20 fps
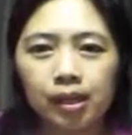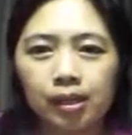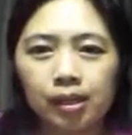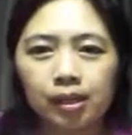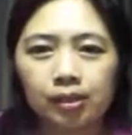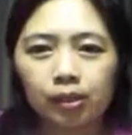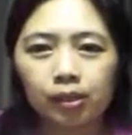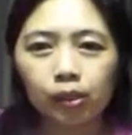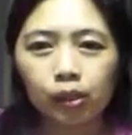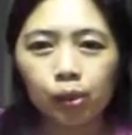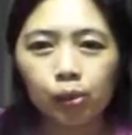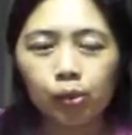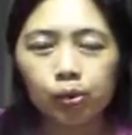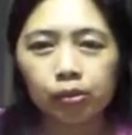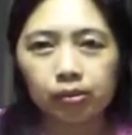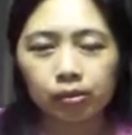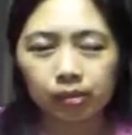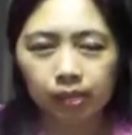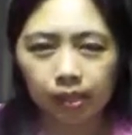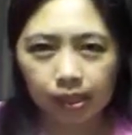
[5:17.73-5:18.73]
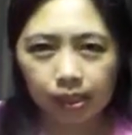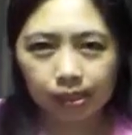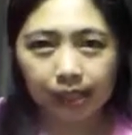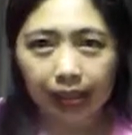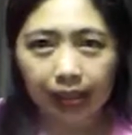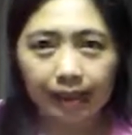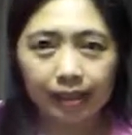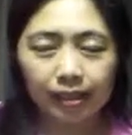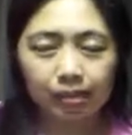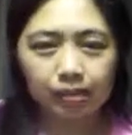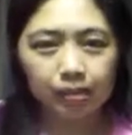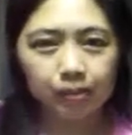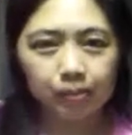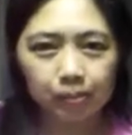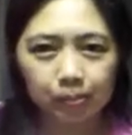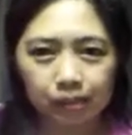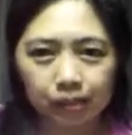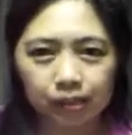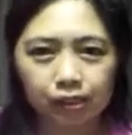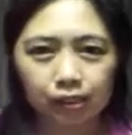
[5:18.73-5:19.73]
the tone is higher, the
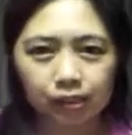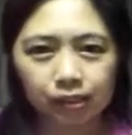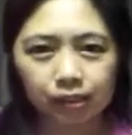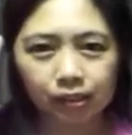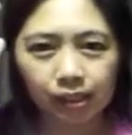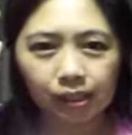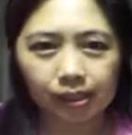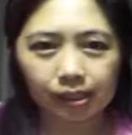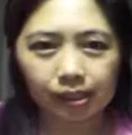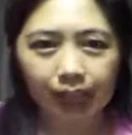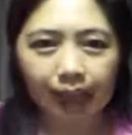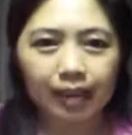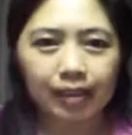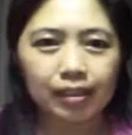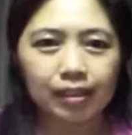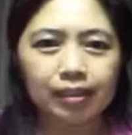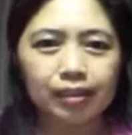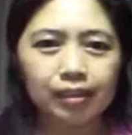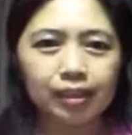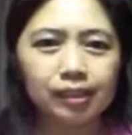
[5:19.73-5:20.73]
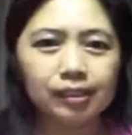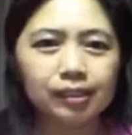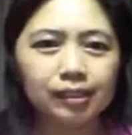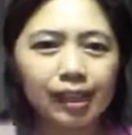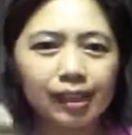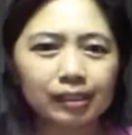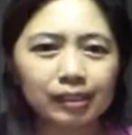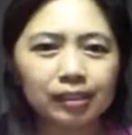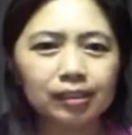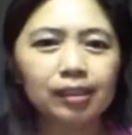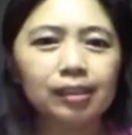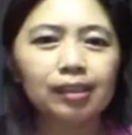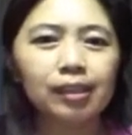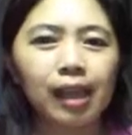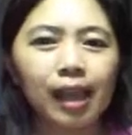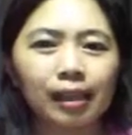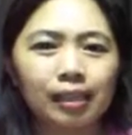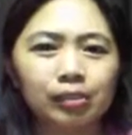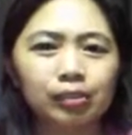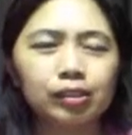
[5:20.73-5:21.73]
pitch is higher. He's excellent at
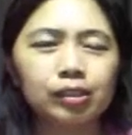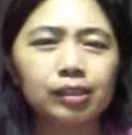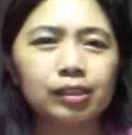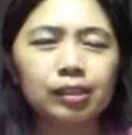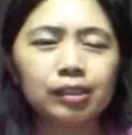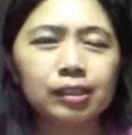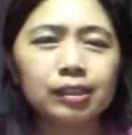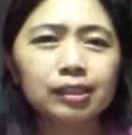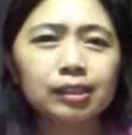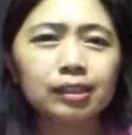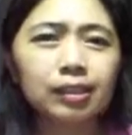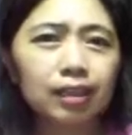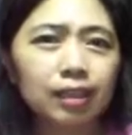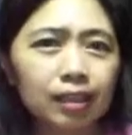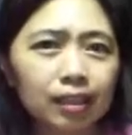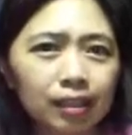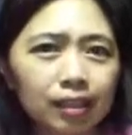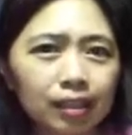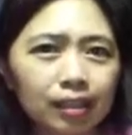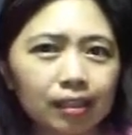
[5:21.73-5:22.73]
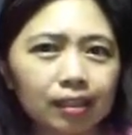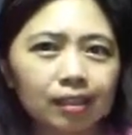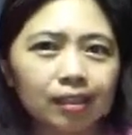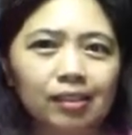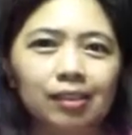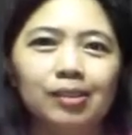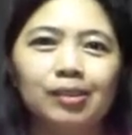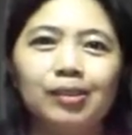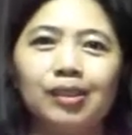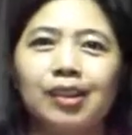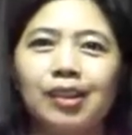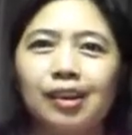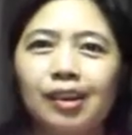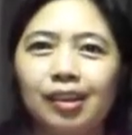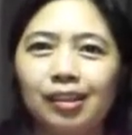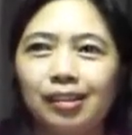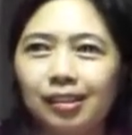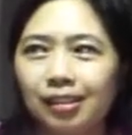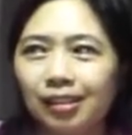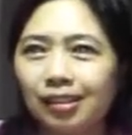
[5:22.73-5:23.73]
languages, isn't he? Okay,
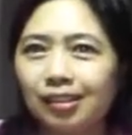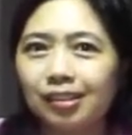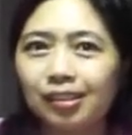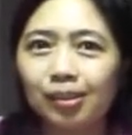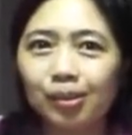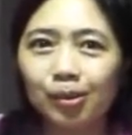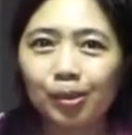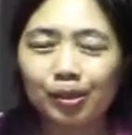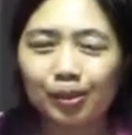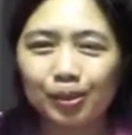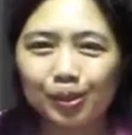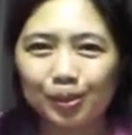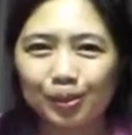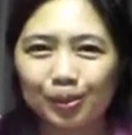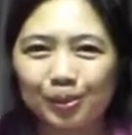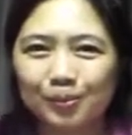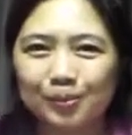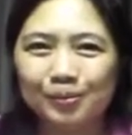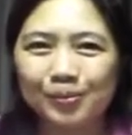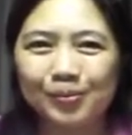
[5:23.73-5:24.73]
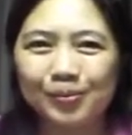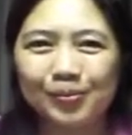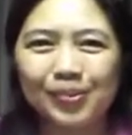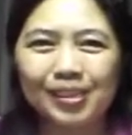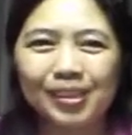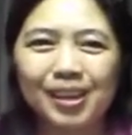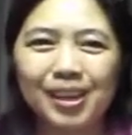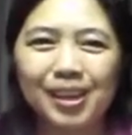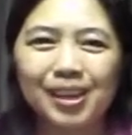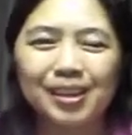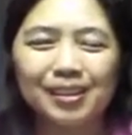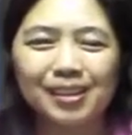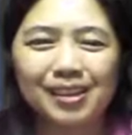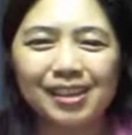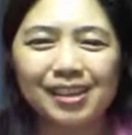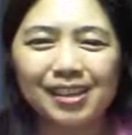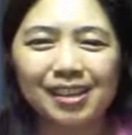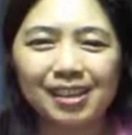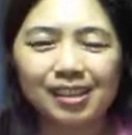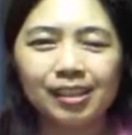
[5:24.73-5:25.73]
like that, in the courtroom. Okay,
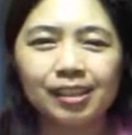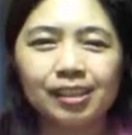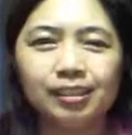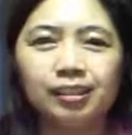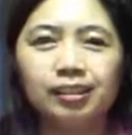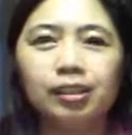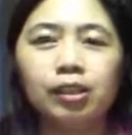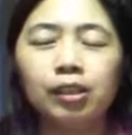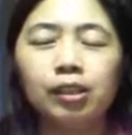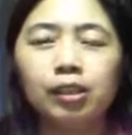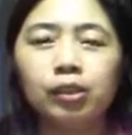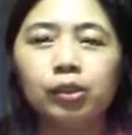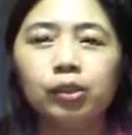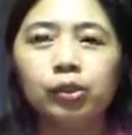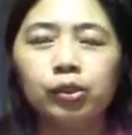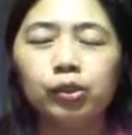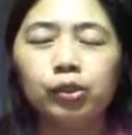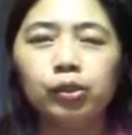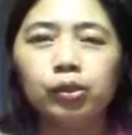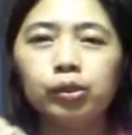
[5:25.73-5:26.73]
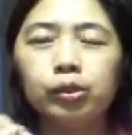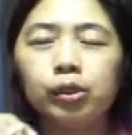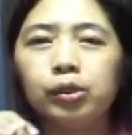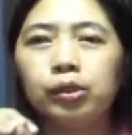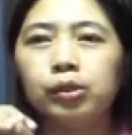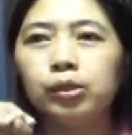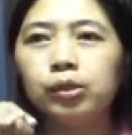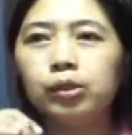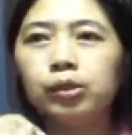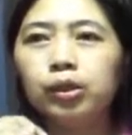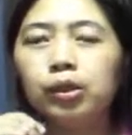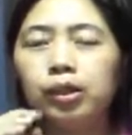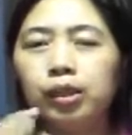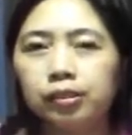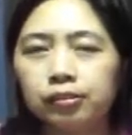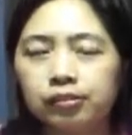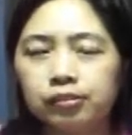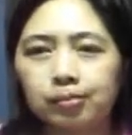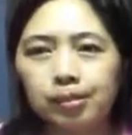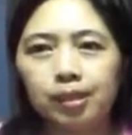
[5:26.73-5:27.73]
yes, you
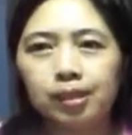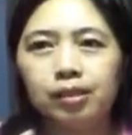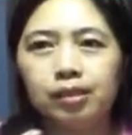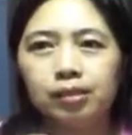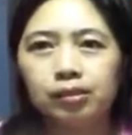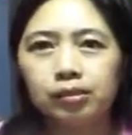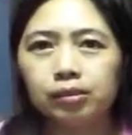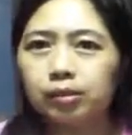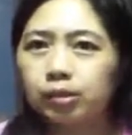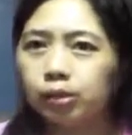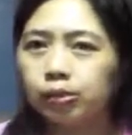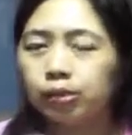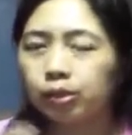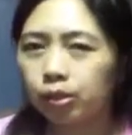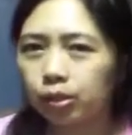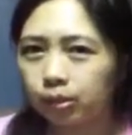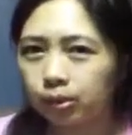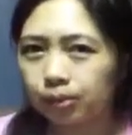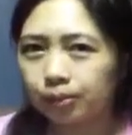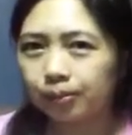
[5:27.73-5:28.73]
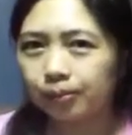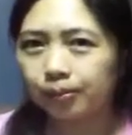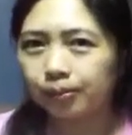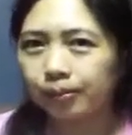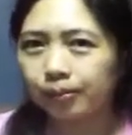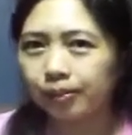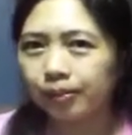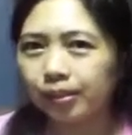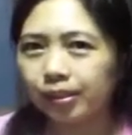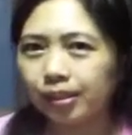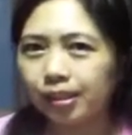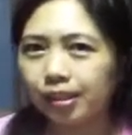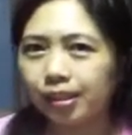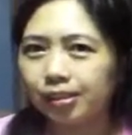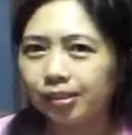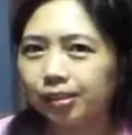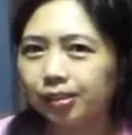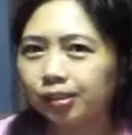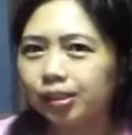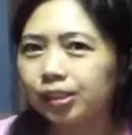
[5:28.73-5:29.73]
love me, don't you?
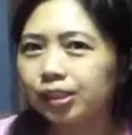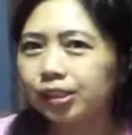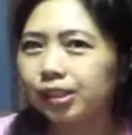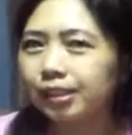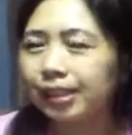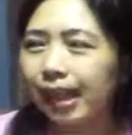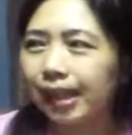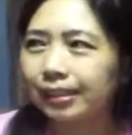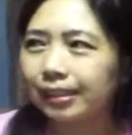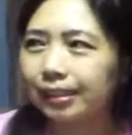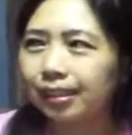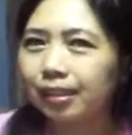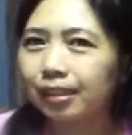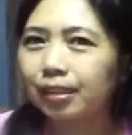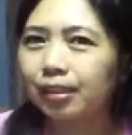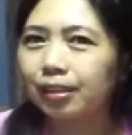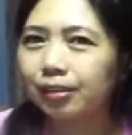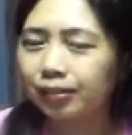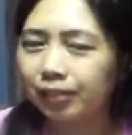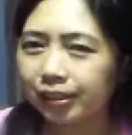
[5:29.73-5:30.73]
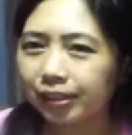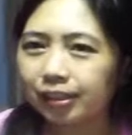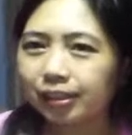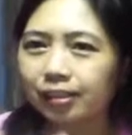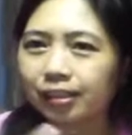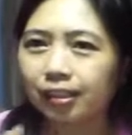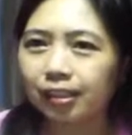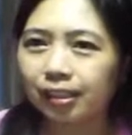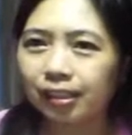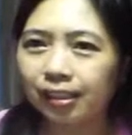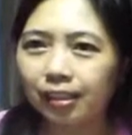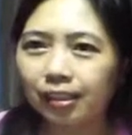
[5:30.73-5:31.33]
Okay, so just asking if it's really,